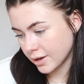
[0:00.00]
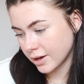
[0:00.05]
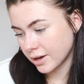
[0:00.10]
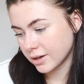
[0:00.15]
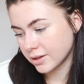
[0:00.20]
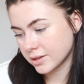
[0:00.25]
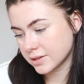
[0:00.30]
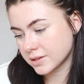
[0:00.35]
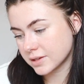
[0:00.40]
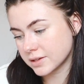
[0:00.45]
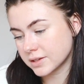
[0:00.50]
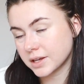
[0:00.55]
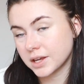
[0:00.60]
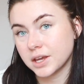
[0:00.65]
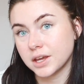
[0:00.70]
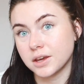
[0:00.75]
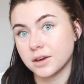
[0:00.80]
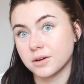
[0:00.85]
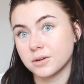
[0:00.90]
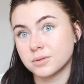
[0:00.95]
Oh, this is
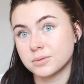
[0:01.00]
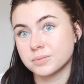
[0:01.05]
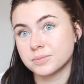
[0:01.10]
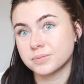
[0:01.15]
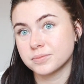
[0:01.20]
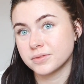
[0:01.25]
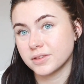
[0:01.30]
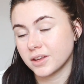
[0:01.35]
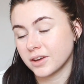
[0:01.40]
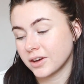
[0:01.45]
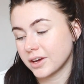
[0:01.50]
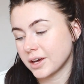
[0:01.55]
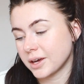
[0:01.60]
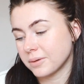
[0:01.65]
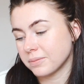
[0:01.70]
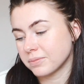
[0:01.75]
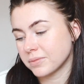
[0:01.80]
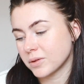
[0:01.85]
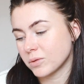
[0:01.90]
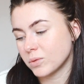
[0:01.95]
cute. Okay.
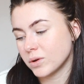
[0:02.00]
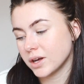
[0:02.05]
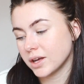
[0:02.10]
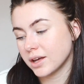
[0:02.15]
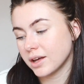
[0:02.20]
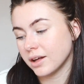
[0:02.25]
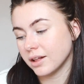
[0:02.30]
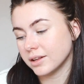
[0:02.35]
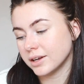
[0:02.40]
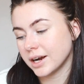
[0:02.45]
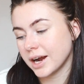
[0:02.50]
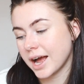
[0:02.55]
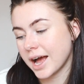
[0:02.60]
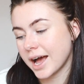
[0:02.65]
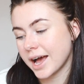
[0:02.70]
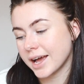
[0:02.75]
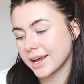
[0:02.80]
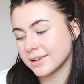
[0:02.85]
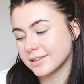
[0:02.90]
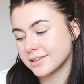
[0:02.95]
What color
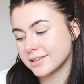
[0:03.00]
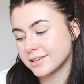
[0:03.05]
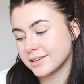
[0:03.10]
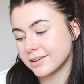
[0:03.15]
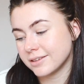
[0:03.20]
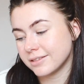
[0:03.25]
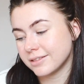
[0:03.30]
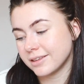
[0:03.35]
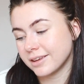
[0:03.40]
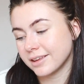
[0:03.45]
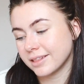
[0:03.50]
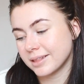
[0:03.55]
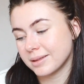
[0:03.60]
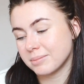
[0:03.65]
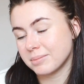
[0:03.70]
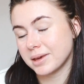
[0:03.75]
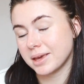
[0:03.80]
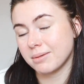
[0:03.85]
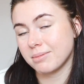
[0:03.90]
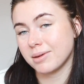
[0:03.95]
eyes do you think the
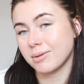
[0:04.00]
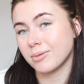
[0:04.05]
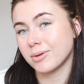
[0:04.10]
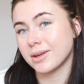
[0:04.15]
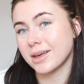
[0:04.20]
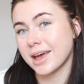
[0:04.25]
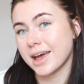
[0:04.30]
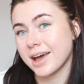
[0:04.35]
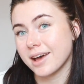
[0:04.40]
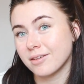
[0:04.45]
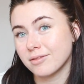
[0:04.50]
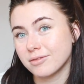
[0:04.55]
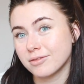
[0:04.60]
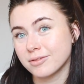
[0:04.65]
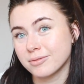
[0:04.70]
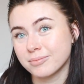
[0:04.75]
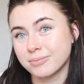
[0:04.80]
baby will have?